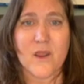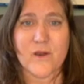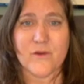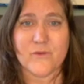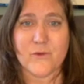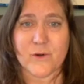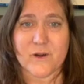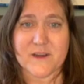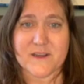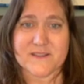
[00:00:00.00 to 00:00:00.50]

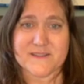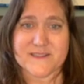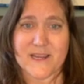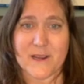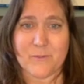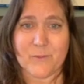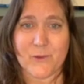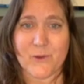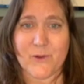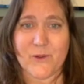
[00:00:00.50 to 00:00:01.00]
For
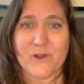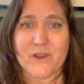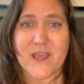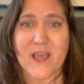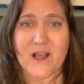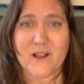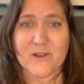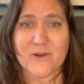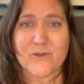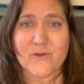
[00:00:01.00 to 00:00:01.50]
example,
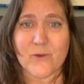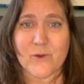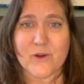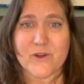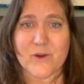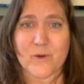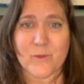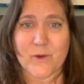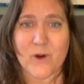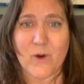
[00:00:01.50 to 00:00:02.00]

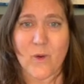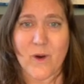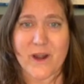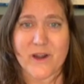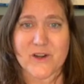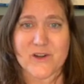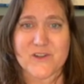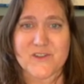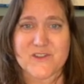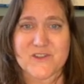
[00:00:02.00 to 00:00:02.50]
California
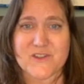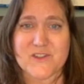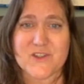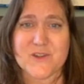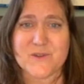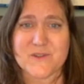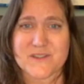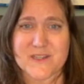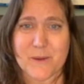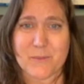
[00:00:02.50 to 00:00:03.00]
requires
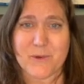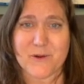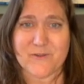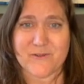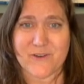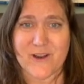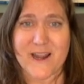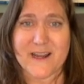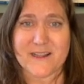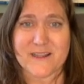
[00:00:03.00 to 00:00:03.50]
two separate
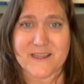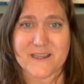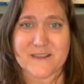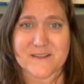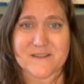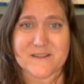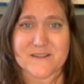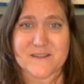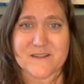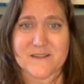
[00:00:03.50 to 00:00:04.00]

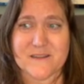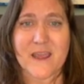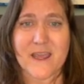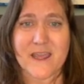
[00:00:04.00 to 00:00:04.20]
filings: